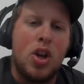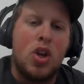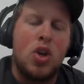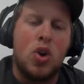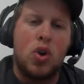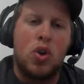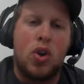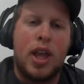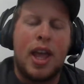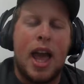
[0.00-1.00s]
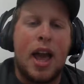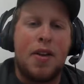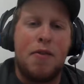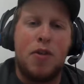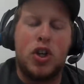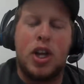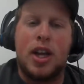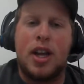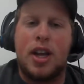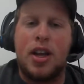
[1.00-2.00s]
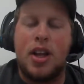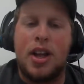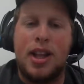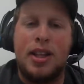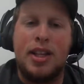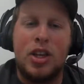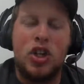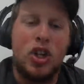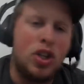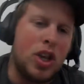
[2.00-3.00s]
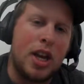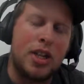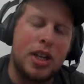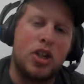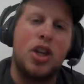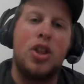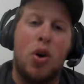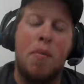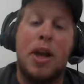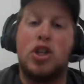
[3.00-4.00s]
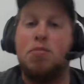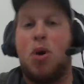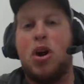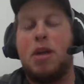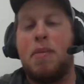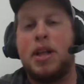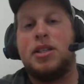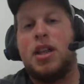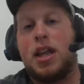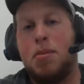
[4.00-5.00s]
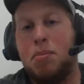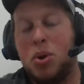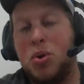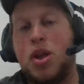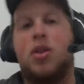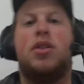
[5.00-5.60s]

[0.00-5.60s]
You're looking at fishing ditches, and essentially they'll make spawning beds like a bluegill,